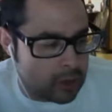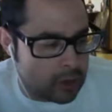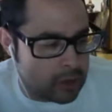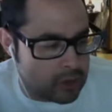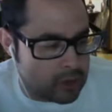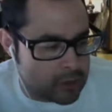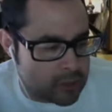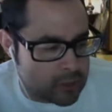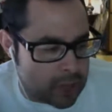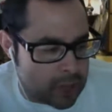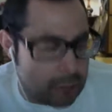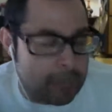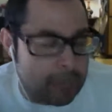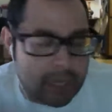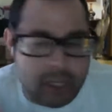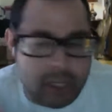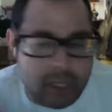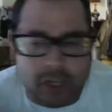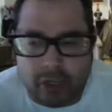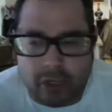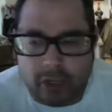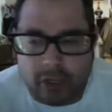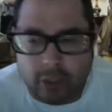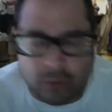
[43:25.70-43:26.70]
somebody
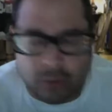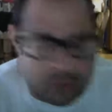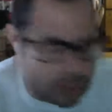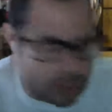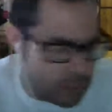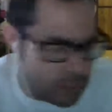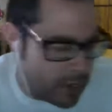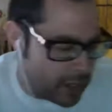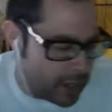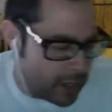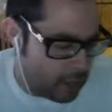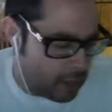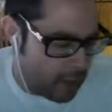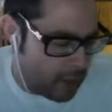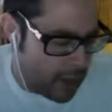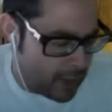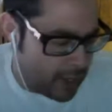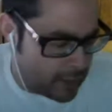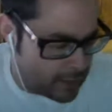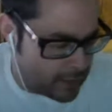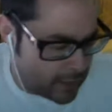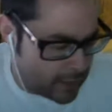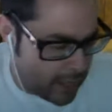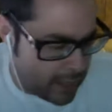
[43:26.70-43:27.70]
could lose money, right?
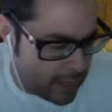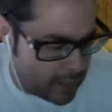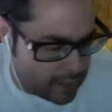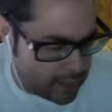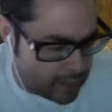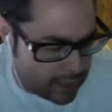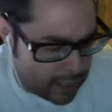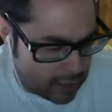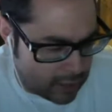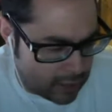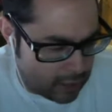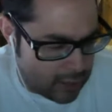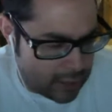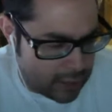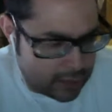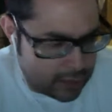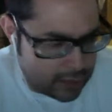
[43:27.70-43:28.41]
Is that correct?